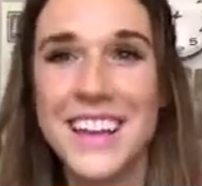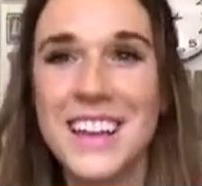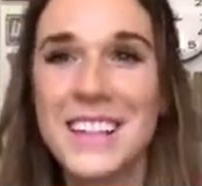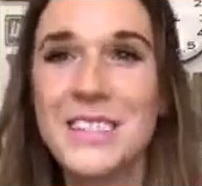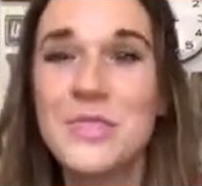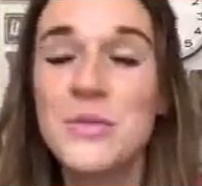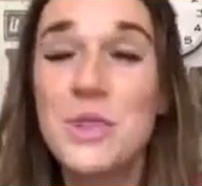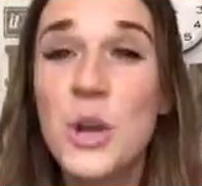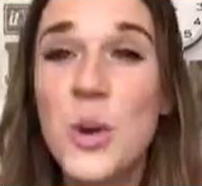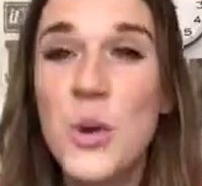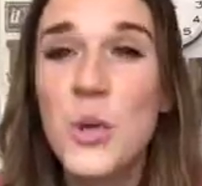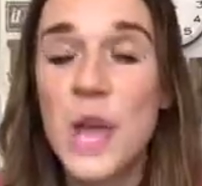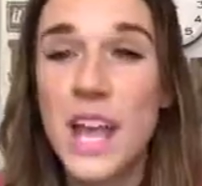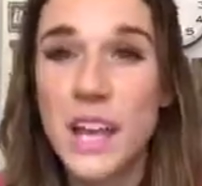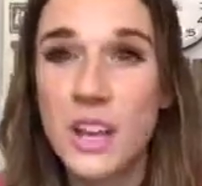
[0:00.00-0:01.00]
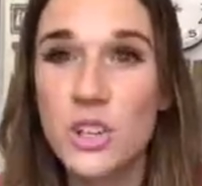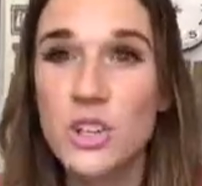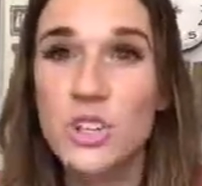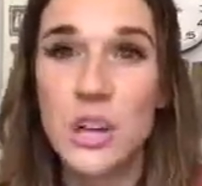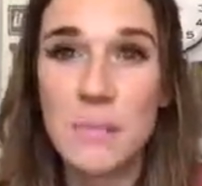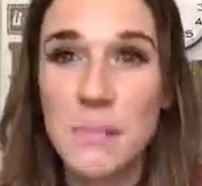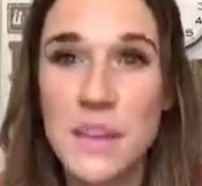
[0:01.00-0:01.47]
So no like
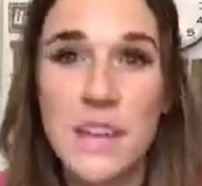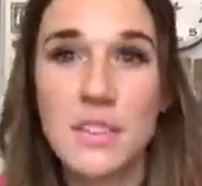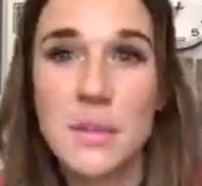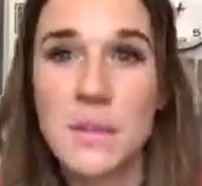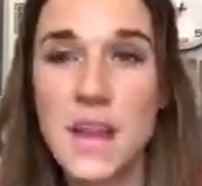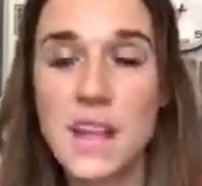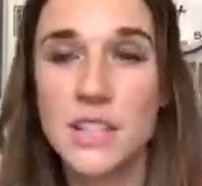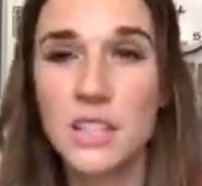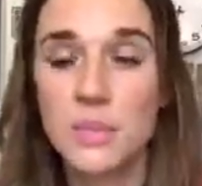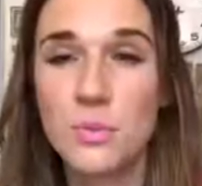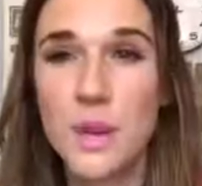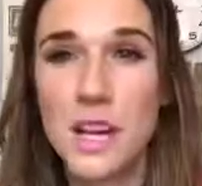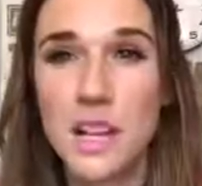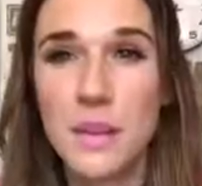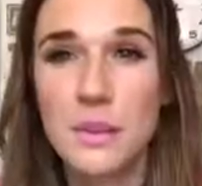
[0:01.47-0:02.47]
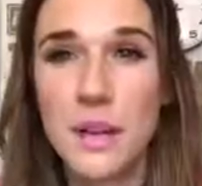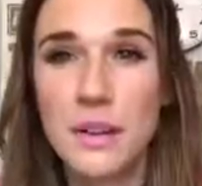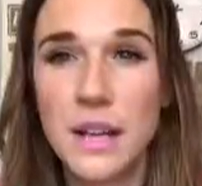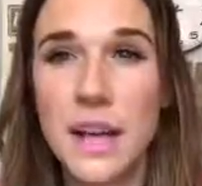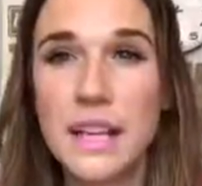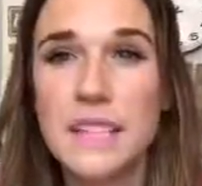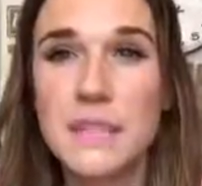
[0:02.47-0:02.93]
jumping on the beds or running around.
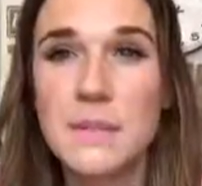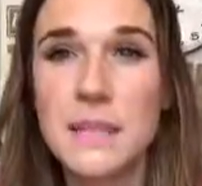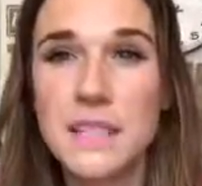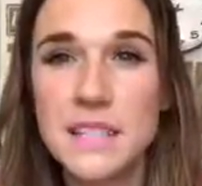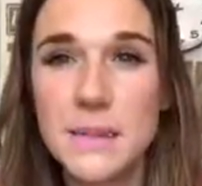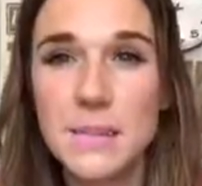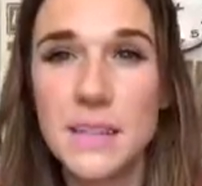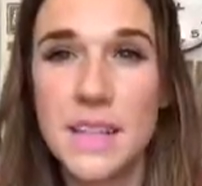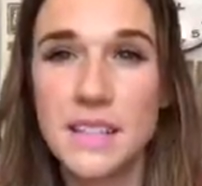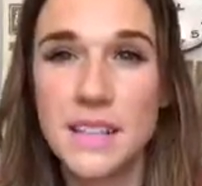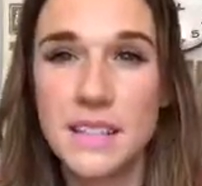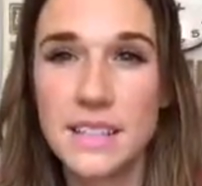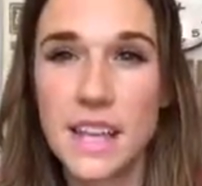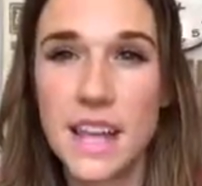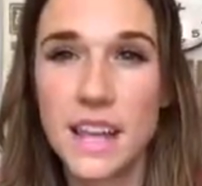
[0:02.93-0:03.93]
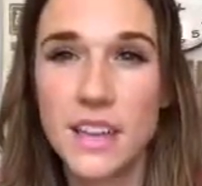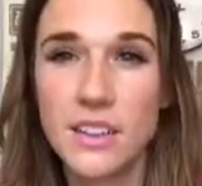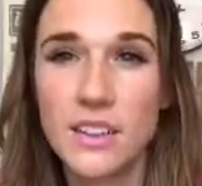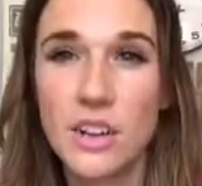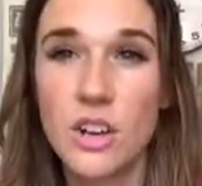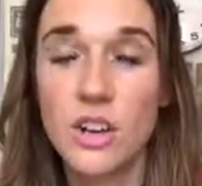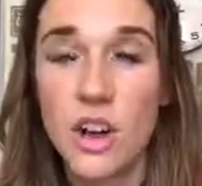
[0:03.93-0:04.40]
It has to be something that's like
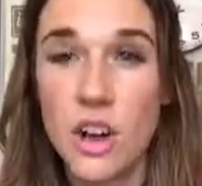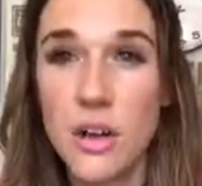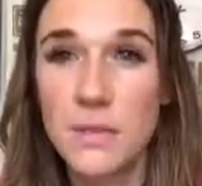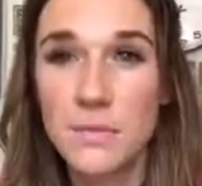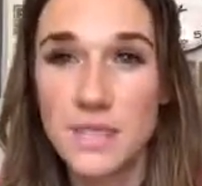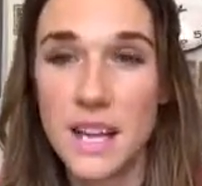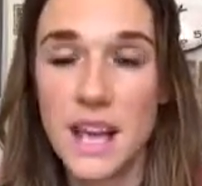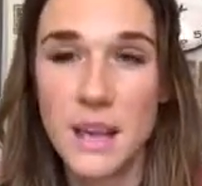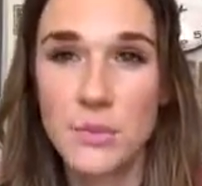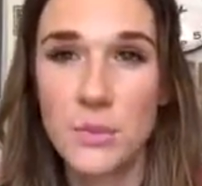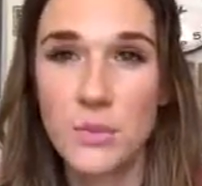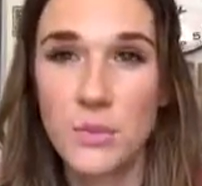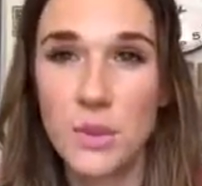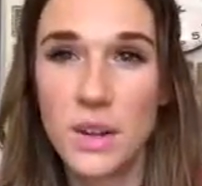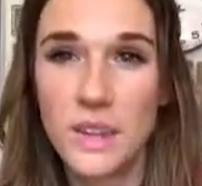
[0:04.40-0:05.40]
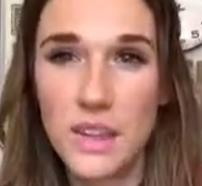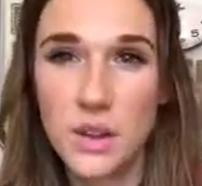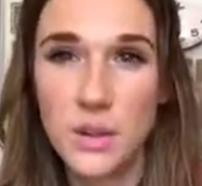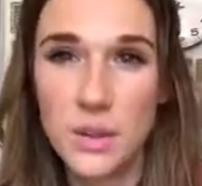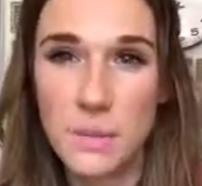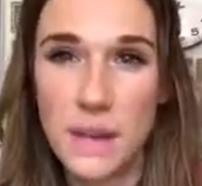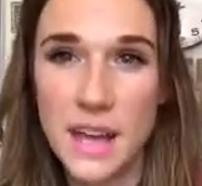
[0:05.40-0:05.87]
calm time before they
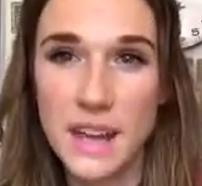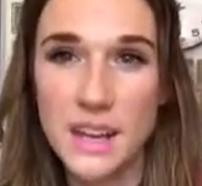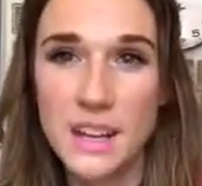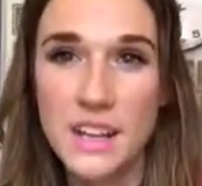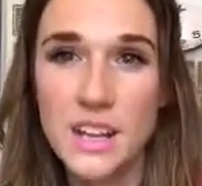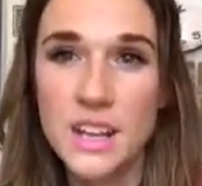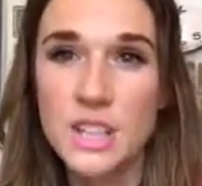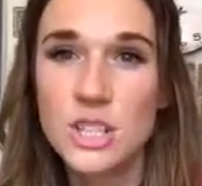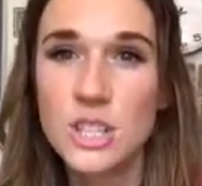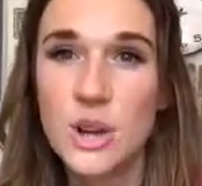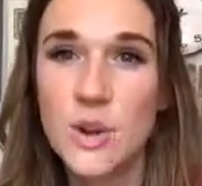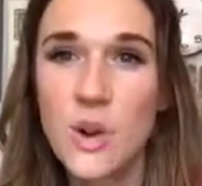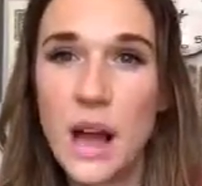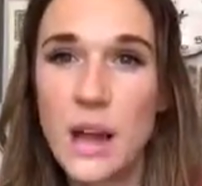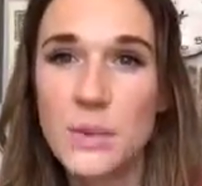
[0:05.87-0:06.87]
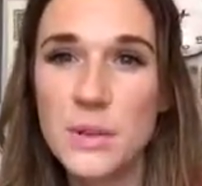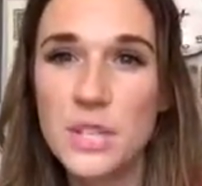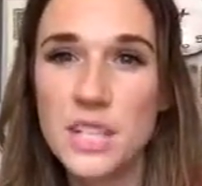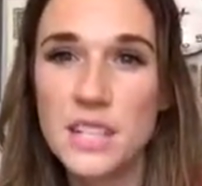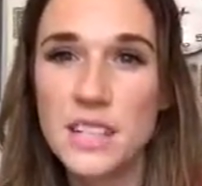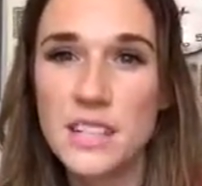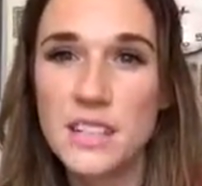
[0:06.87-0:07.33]
go to bed. So I would
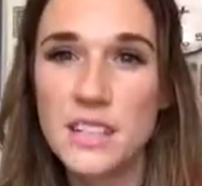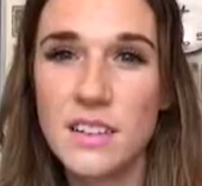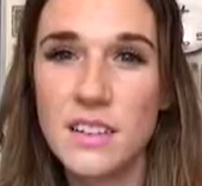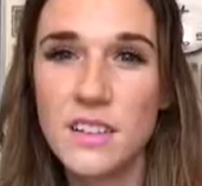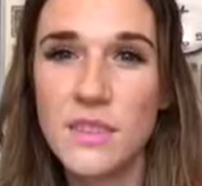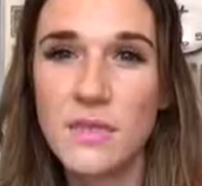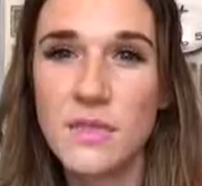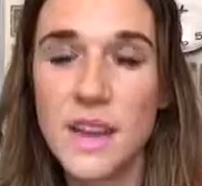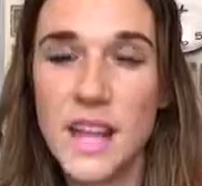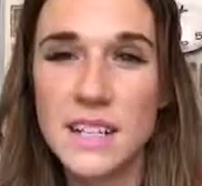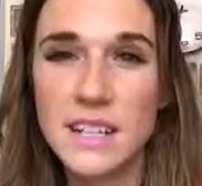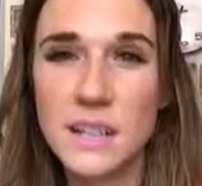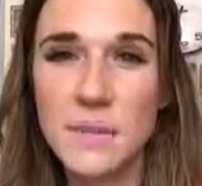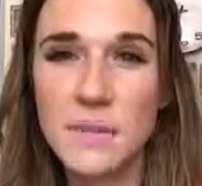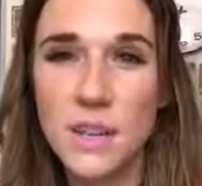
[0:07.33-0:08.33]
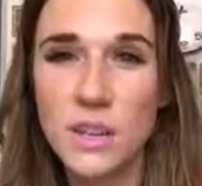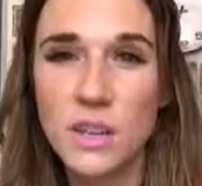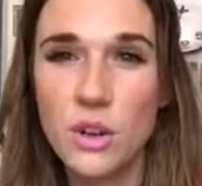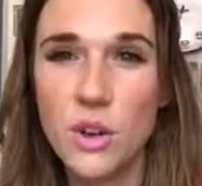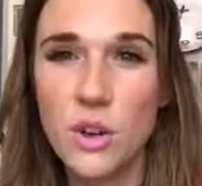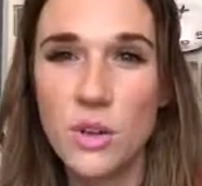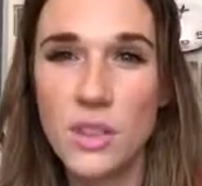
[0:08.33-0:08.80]
just find something,
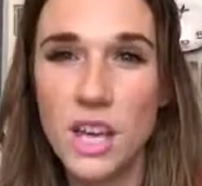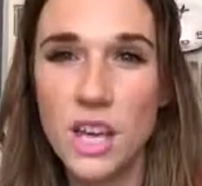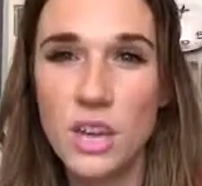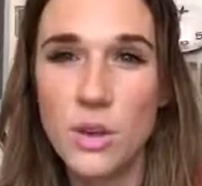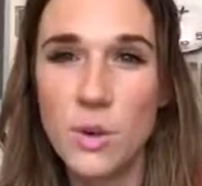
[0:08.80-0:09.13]
Nicole, that